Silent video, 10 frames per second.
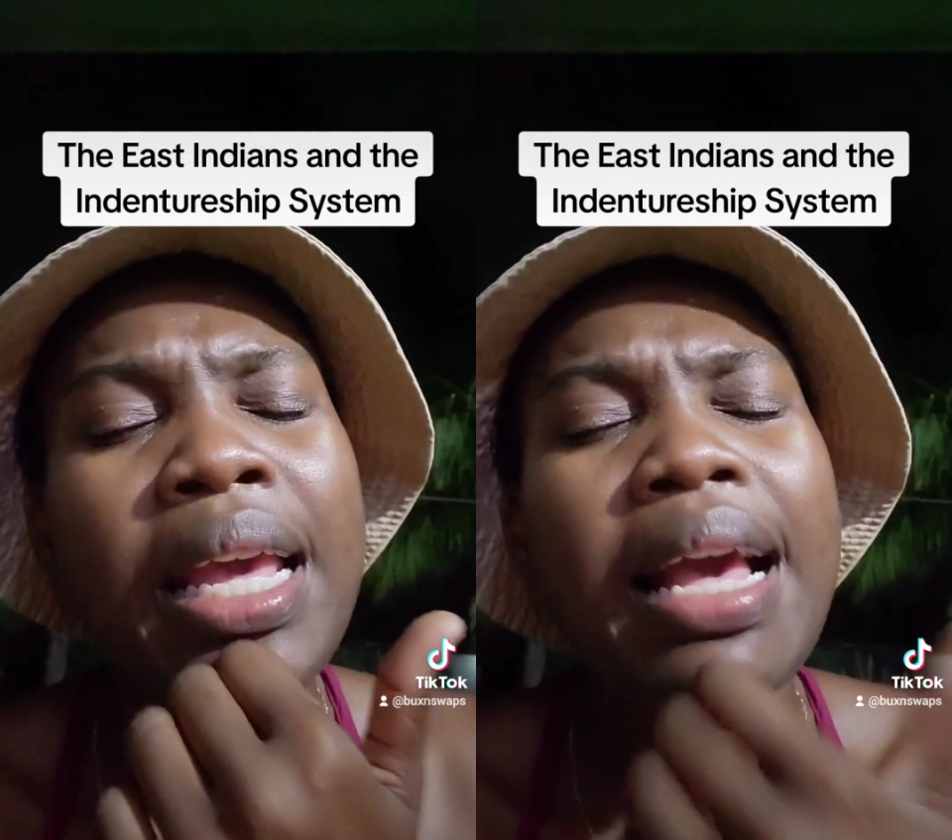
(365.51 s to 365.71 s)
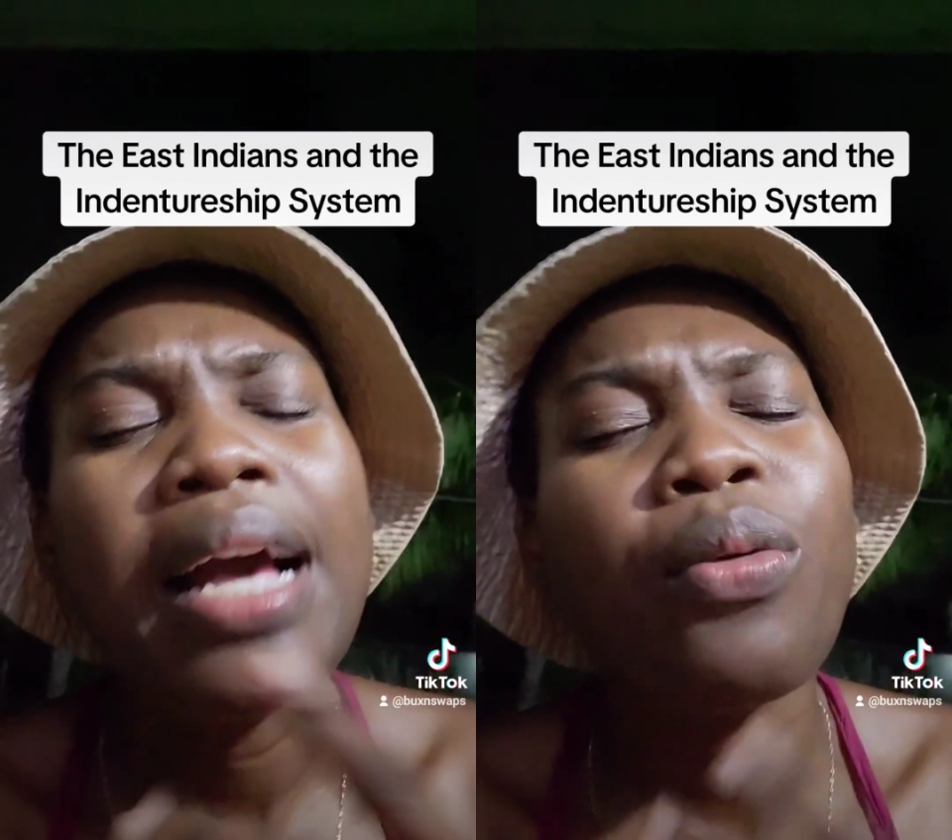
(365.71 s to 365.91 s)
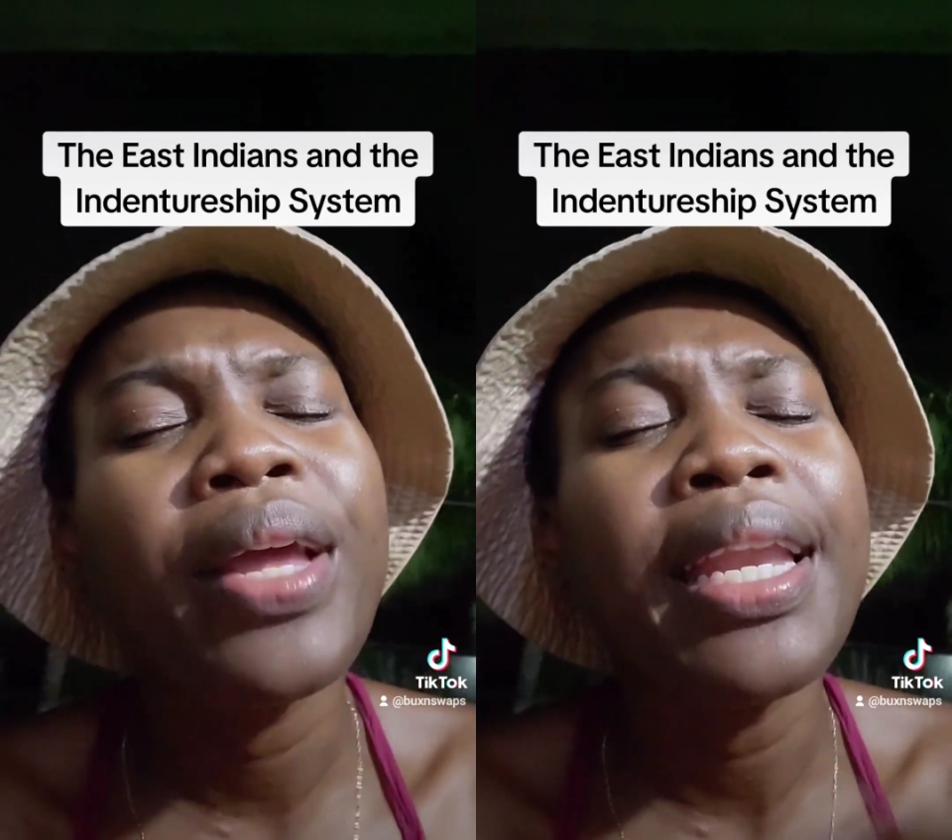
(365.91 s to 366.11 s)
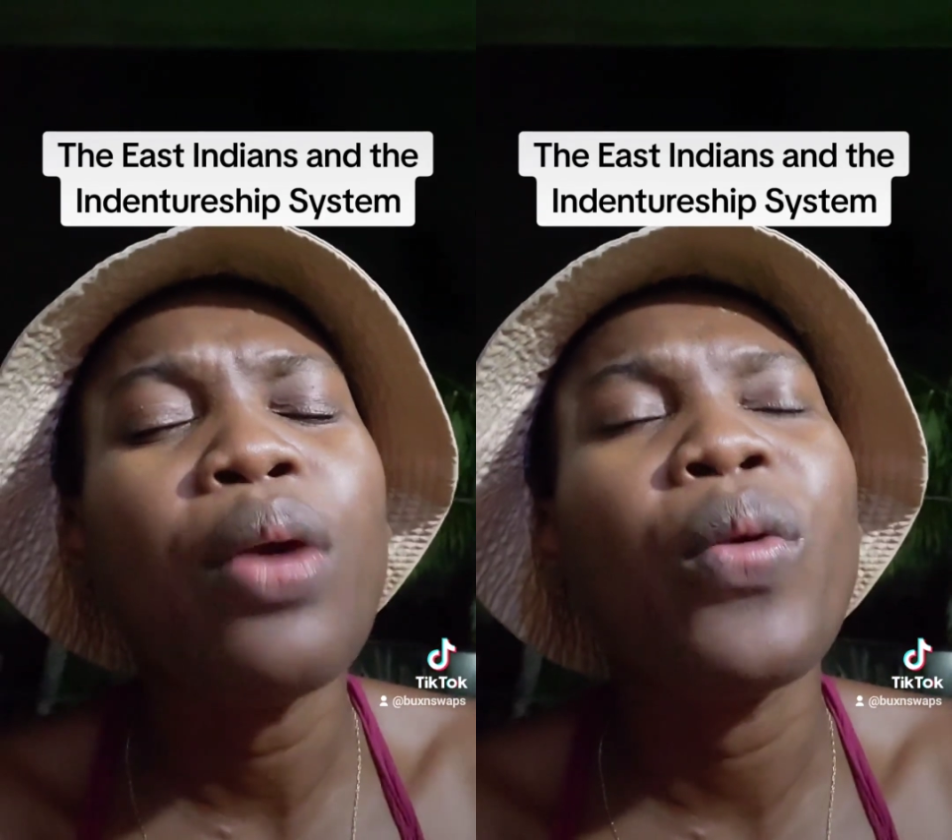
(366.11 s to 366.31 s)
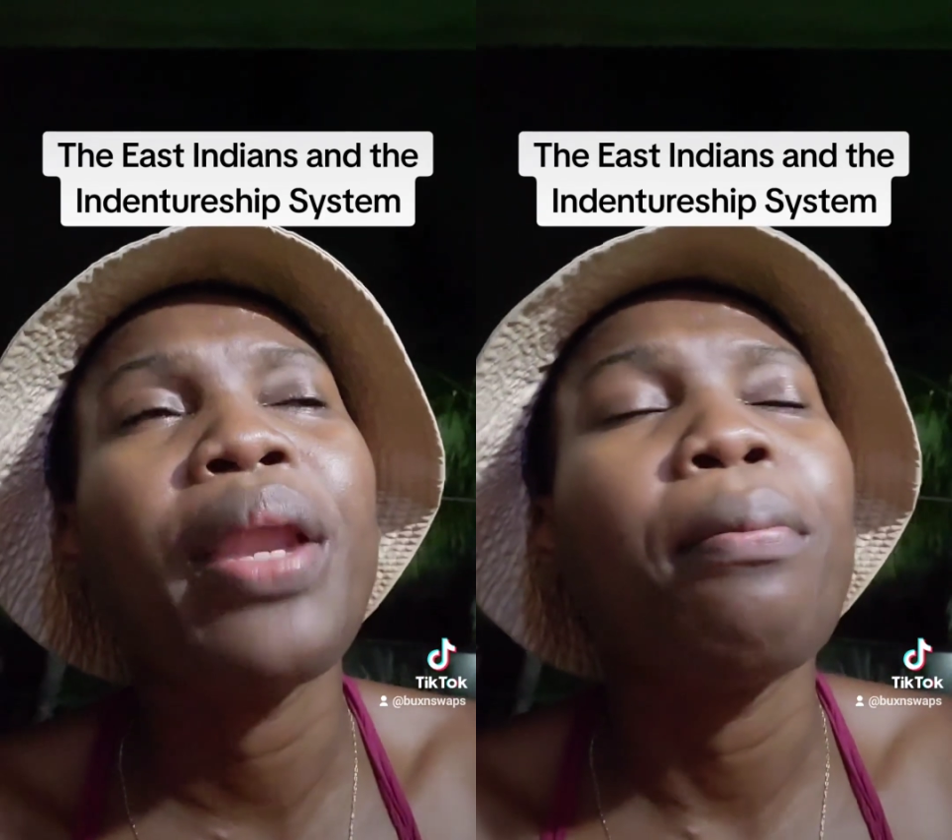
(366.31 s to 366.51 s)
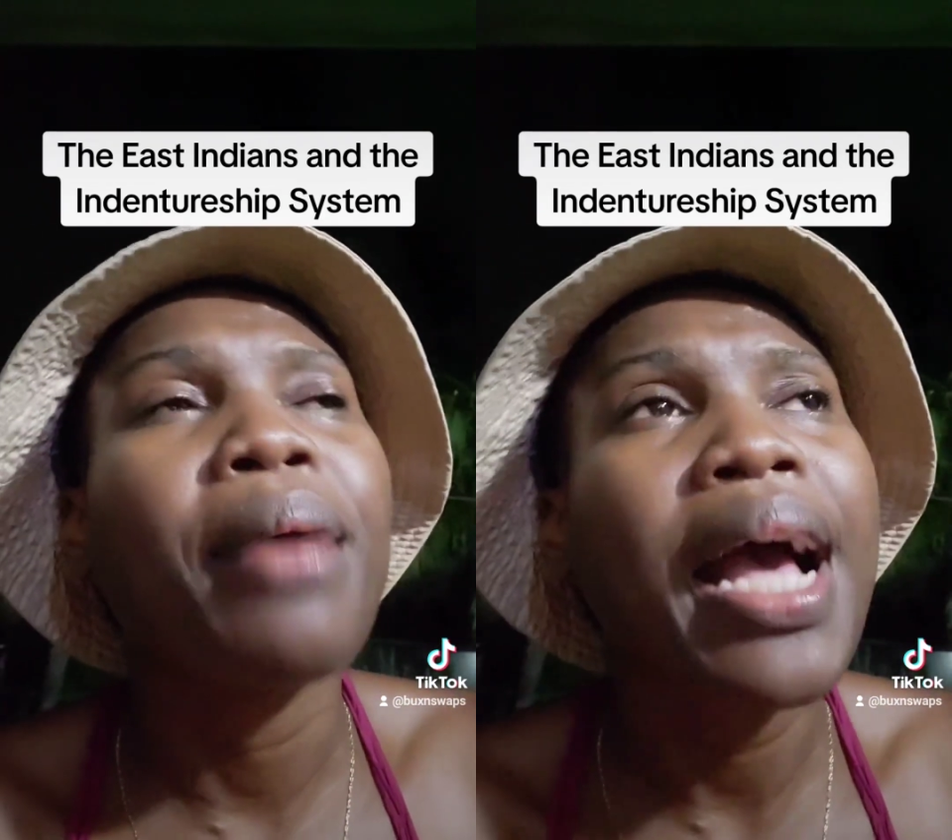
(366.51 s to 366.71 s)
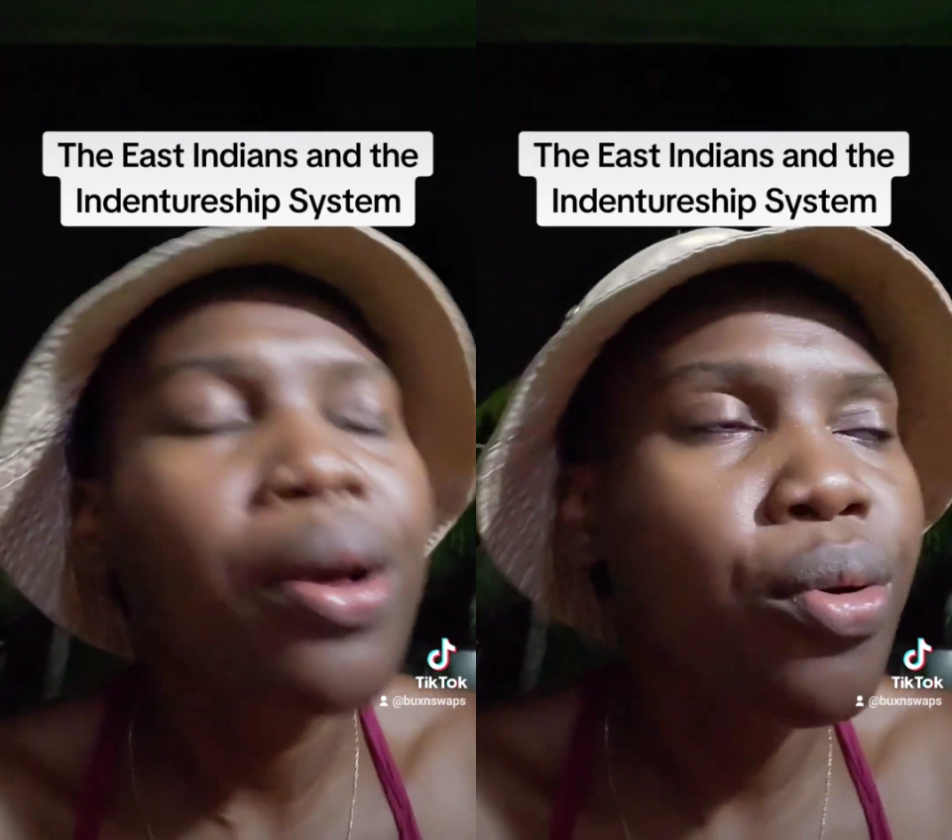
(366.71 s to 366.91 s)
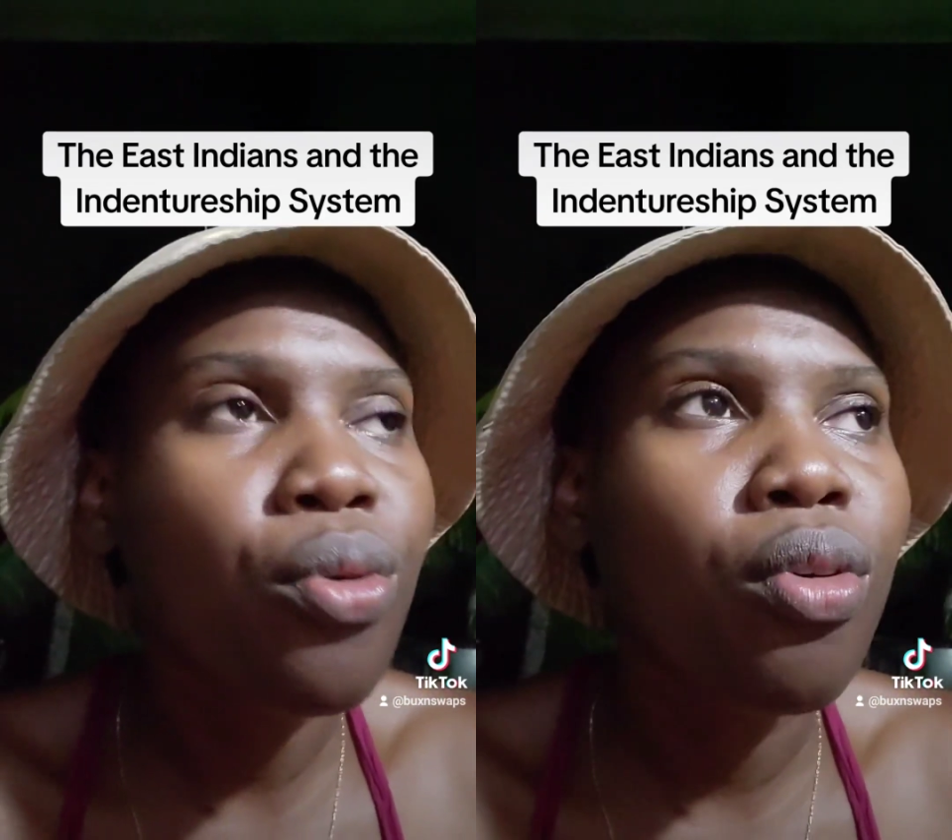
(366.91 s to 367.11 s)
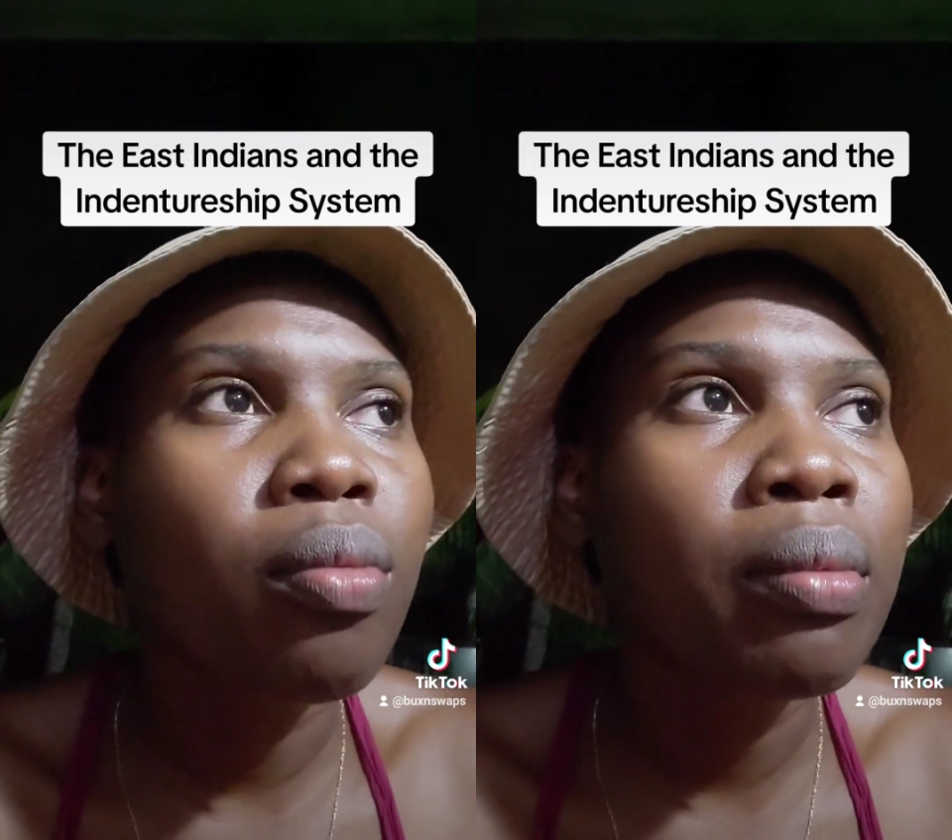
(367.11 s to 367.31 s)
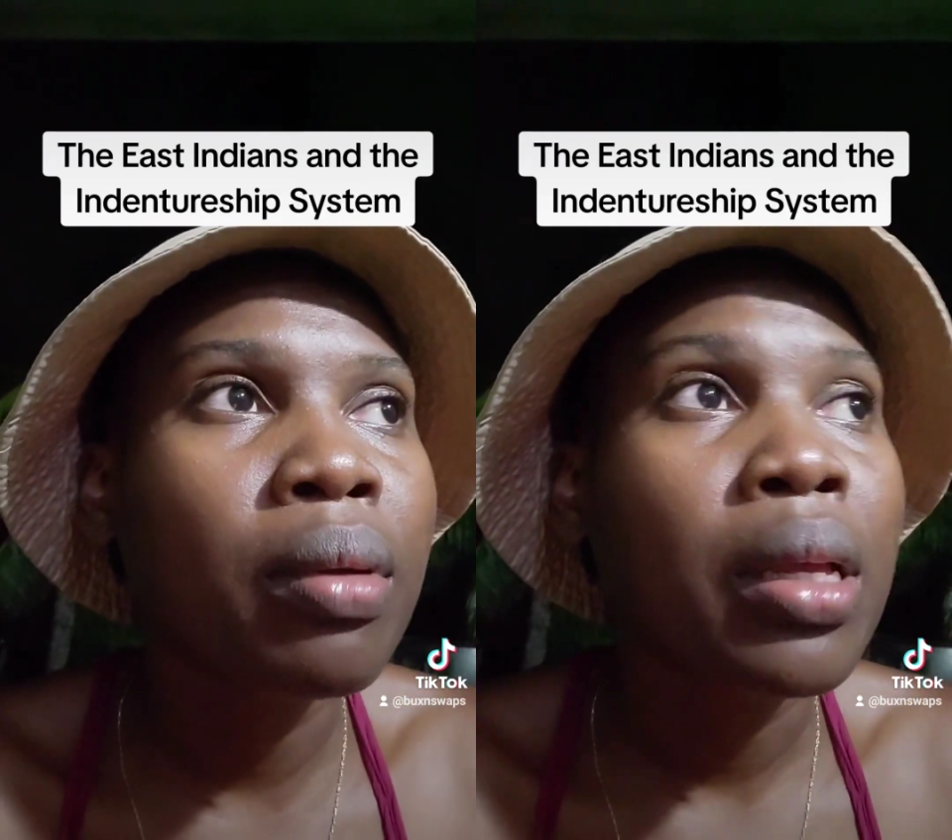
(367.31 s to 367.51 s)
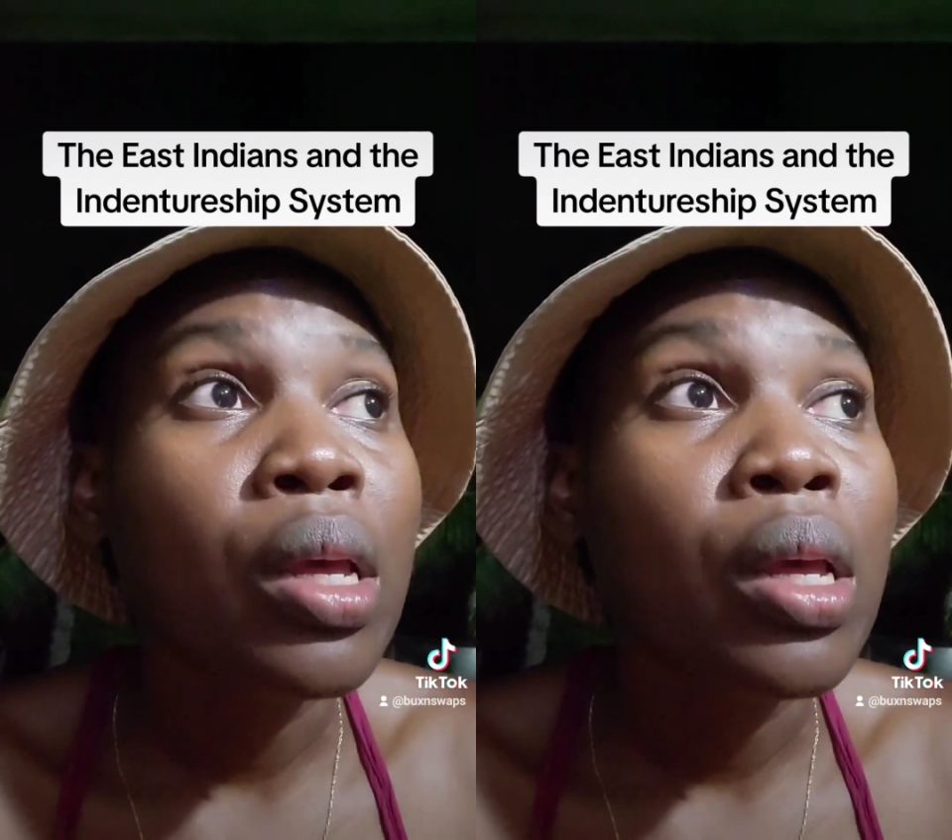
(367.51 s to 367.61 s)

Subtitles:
And when they went back home,